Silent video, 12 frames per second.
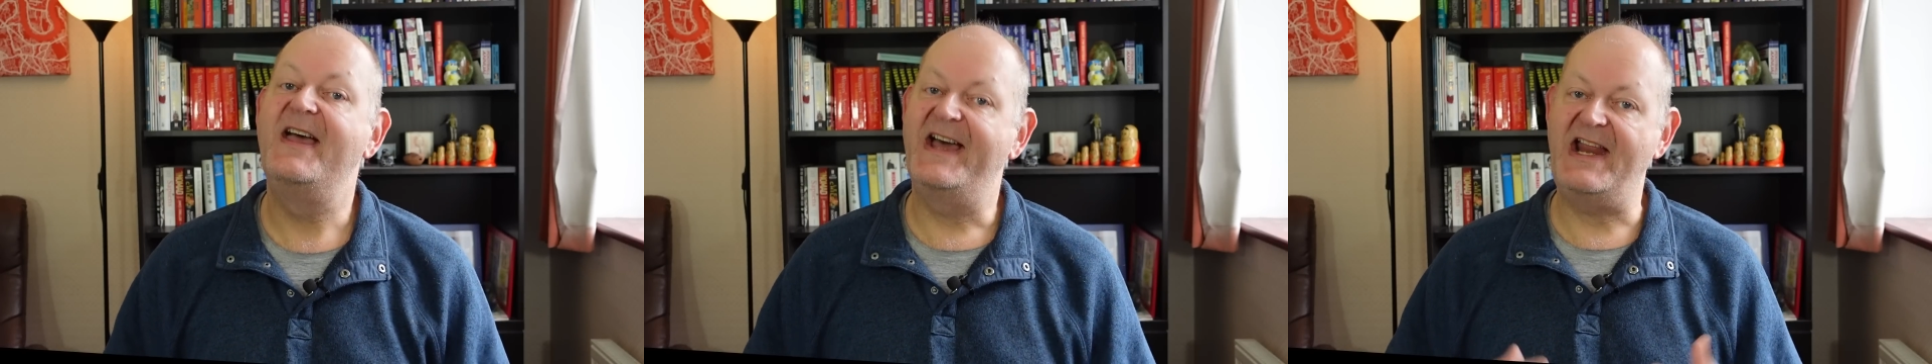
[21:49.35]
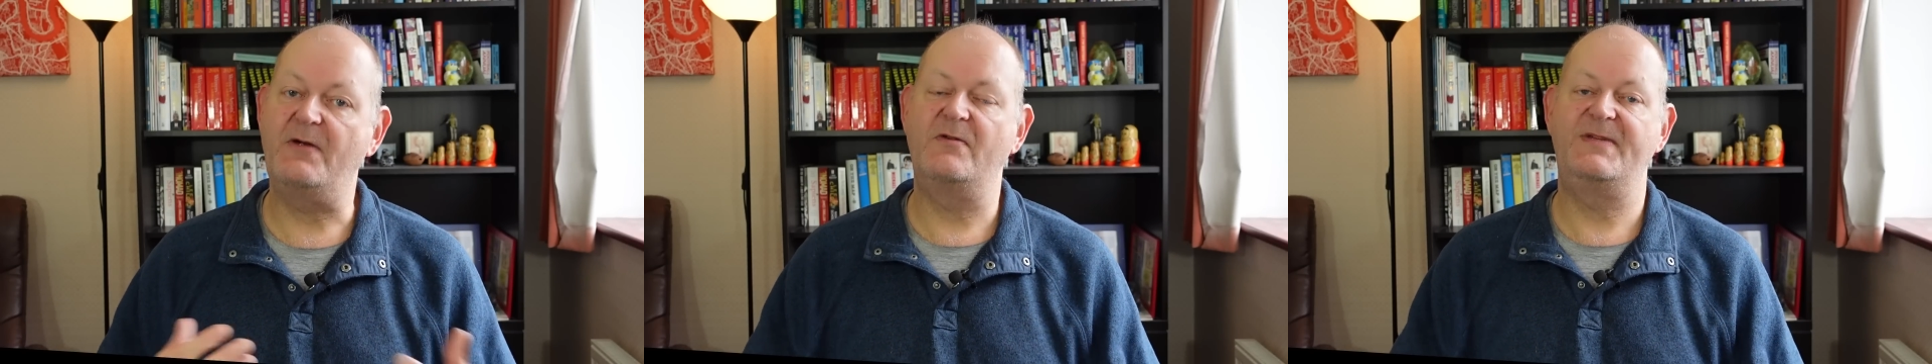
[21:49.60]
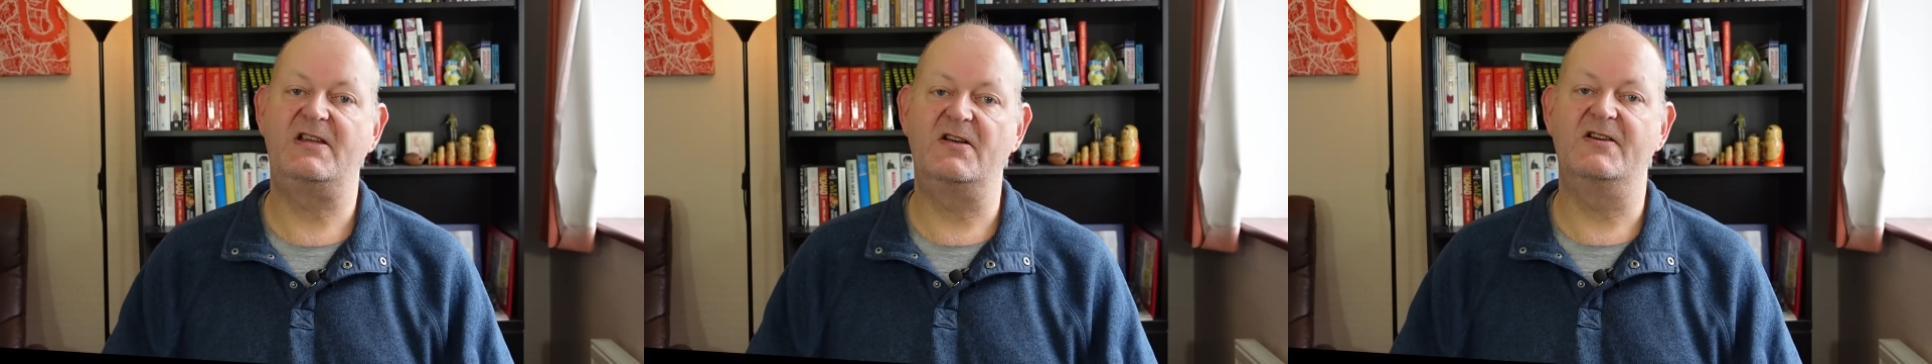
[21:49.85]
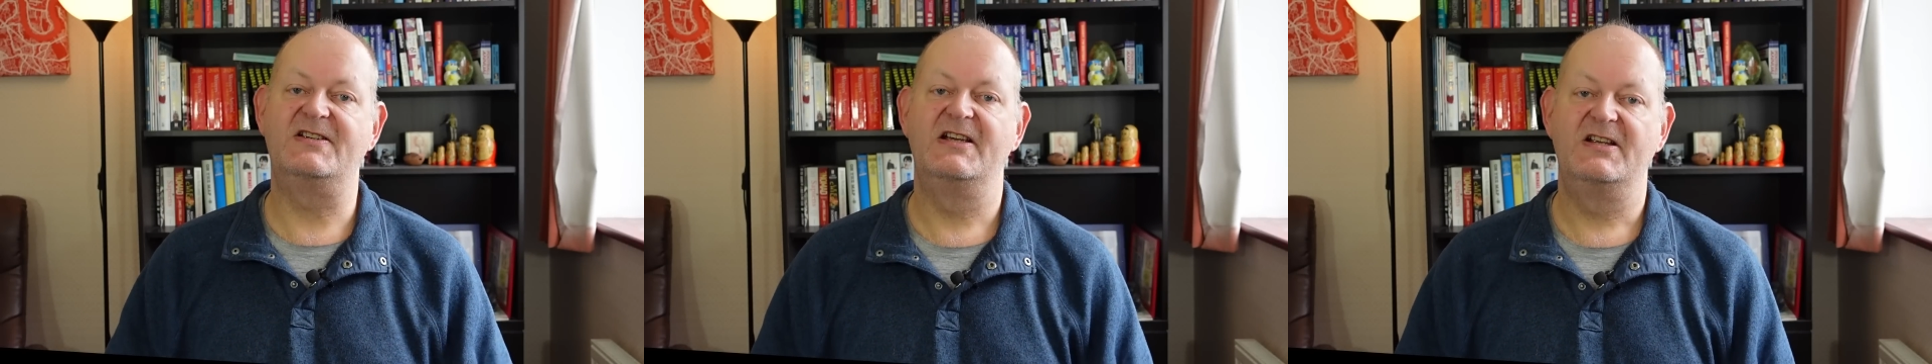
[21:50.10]
and it would be
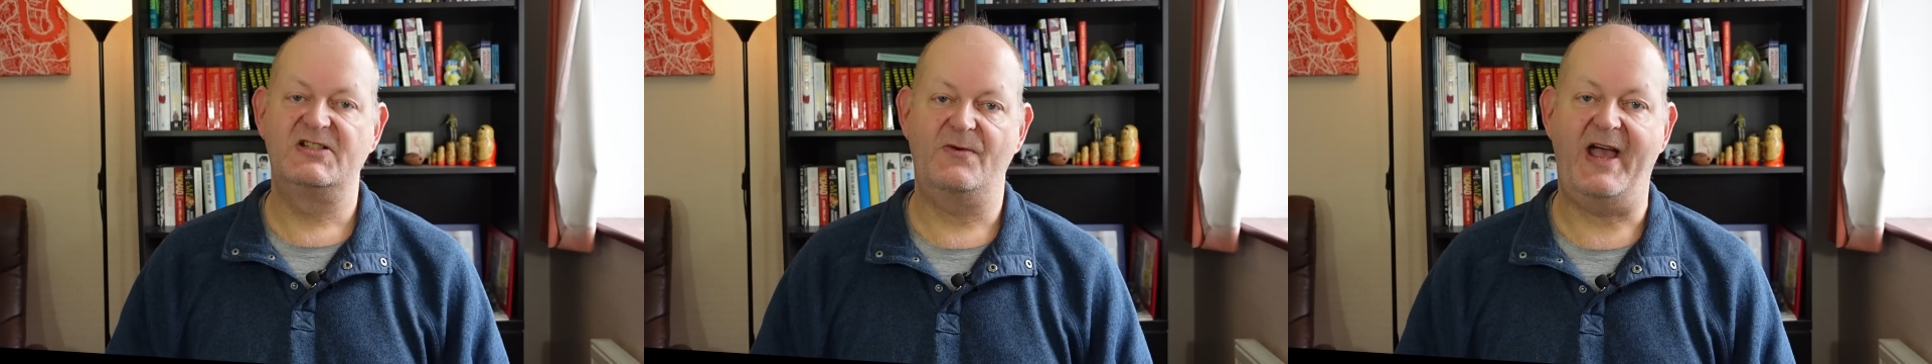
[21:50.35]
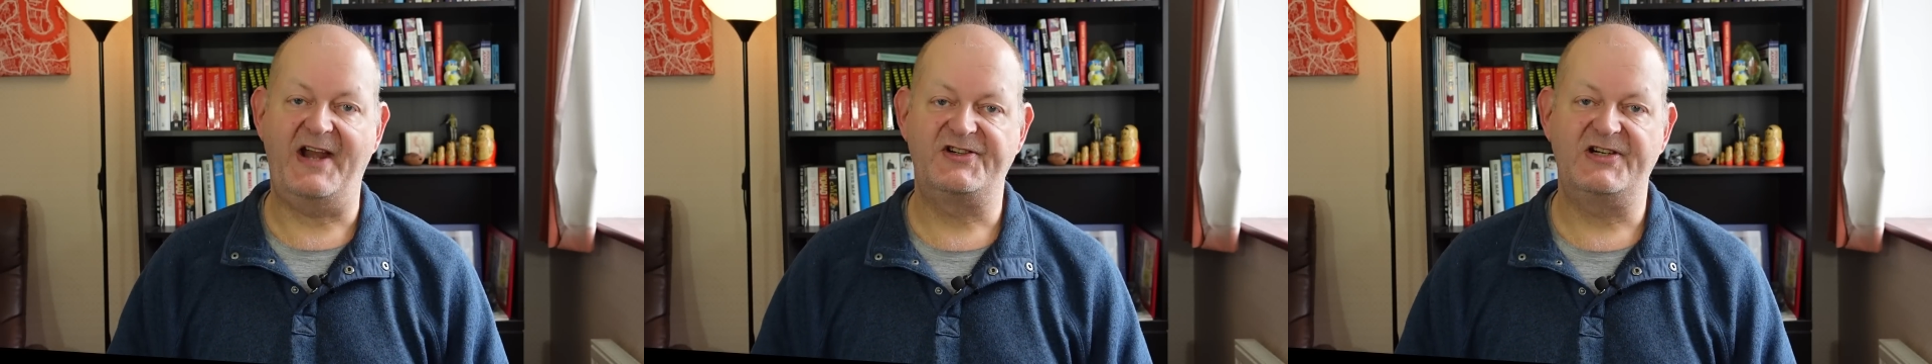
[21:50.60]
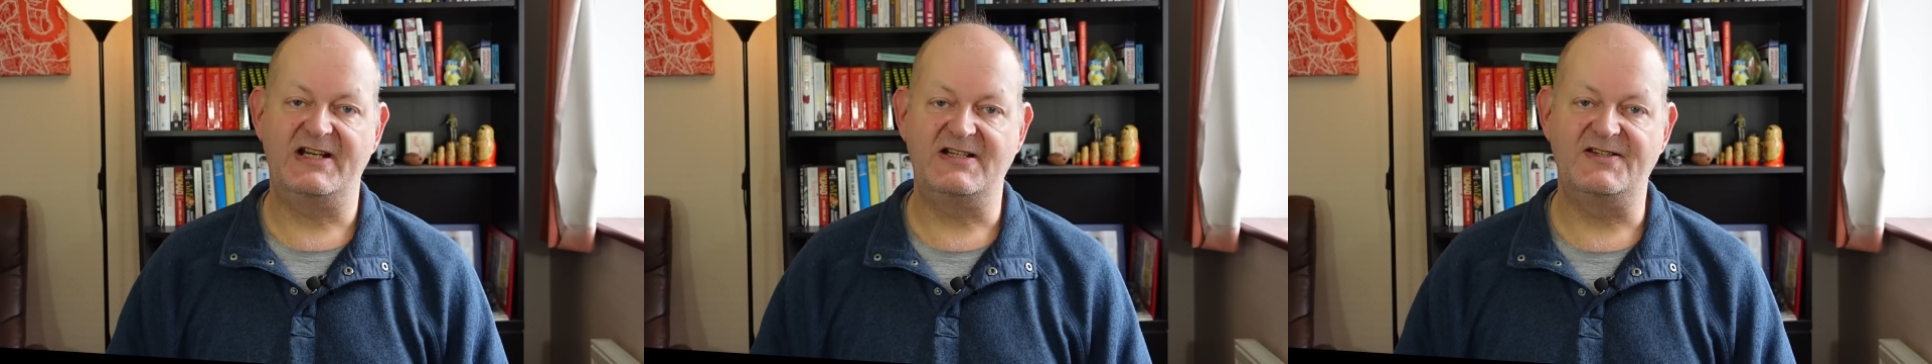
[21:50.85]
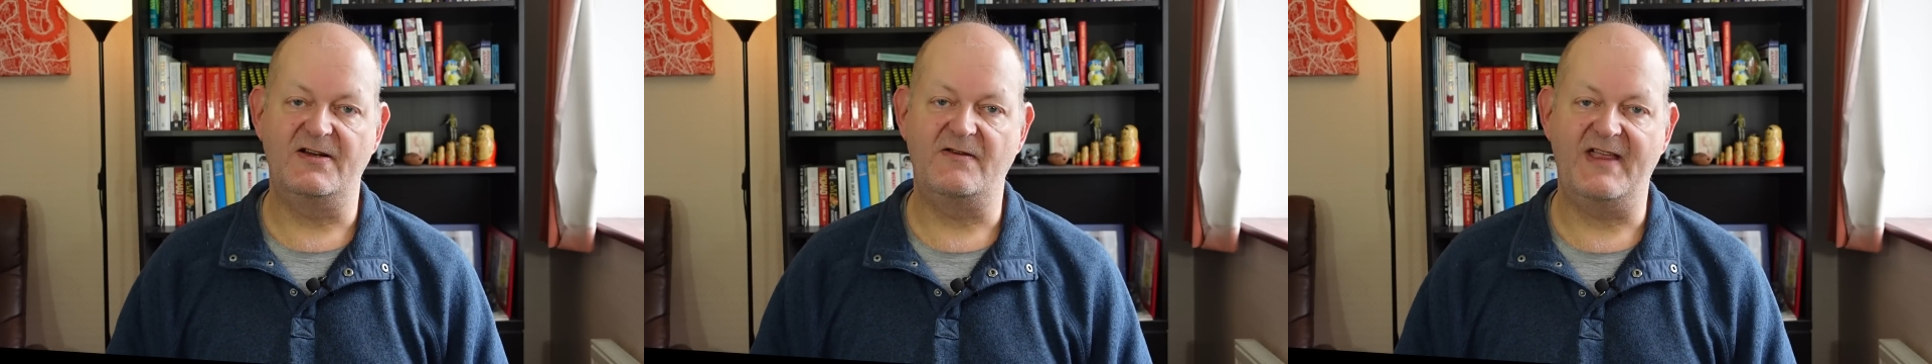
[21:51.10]
good to actually
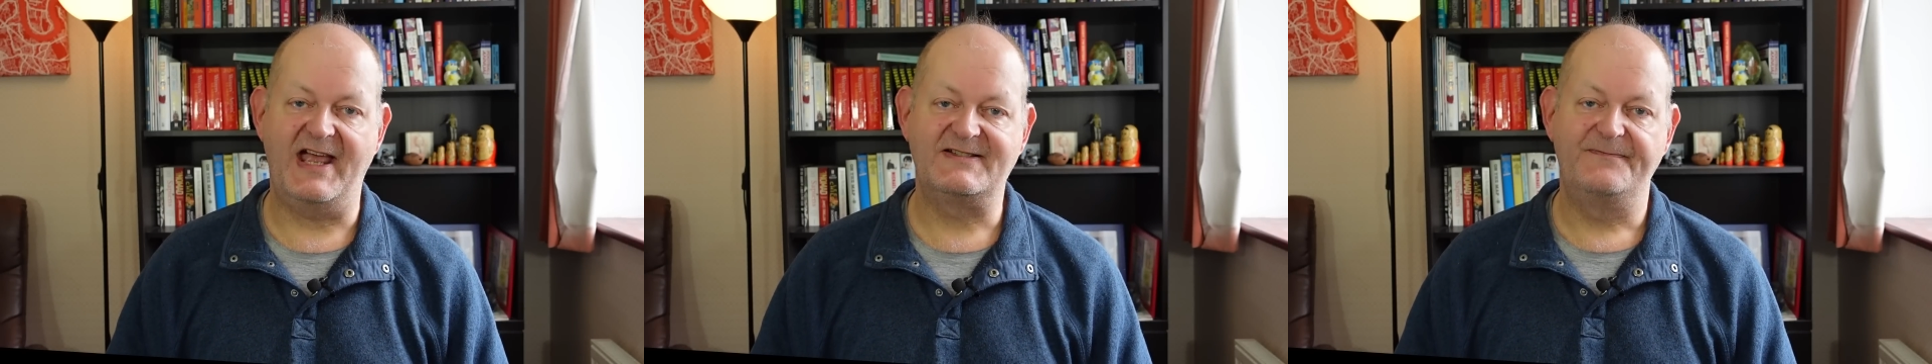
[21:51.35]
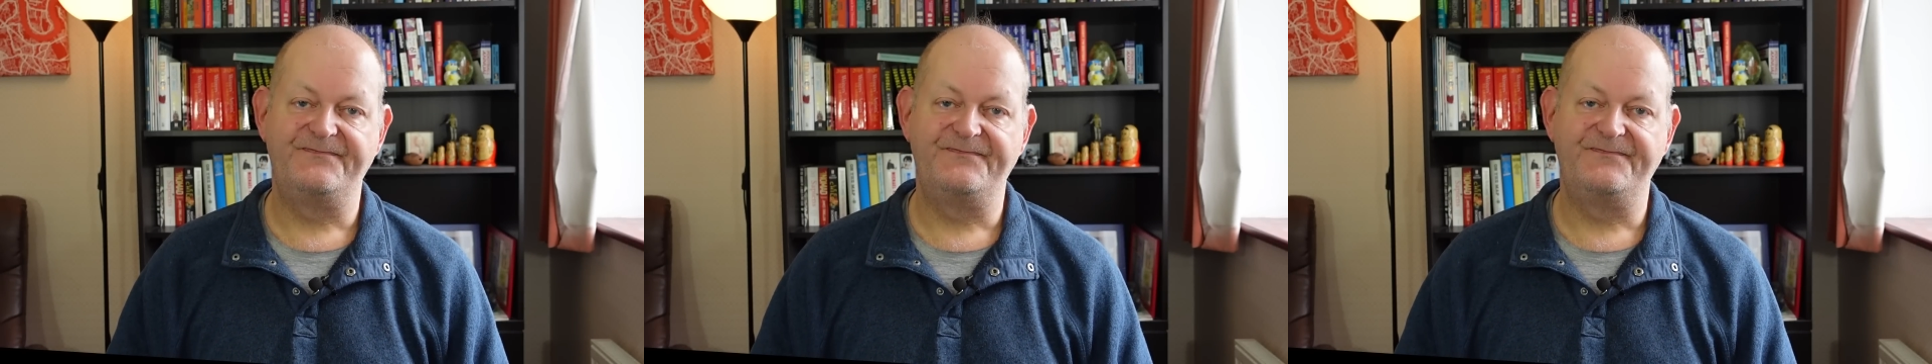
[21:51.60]
do that.